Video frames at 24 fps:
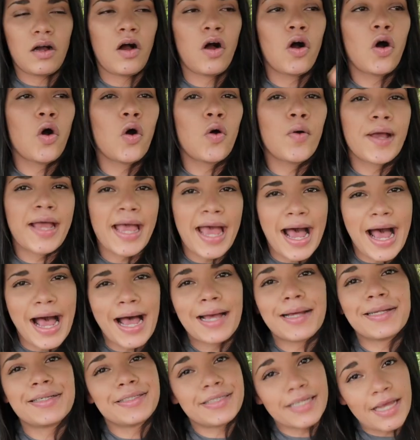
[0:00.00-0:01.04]
Oh
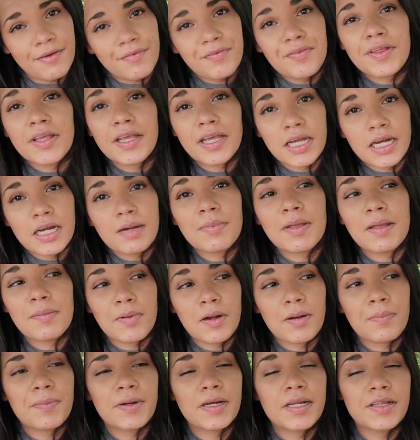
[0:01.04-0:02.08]
yeah, definitely gonna be
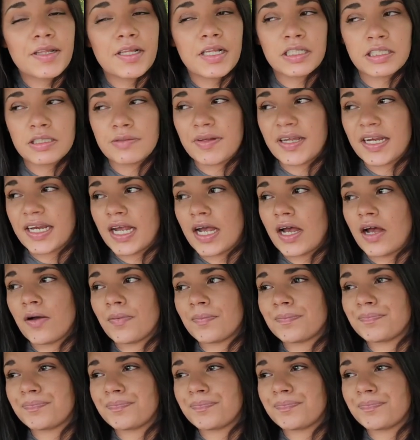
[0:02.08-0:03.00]
burping in this video. I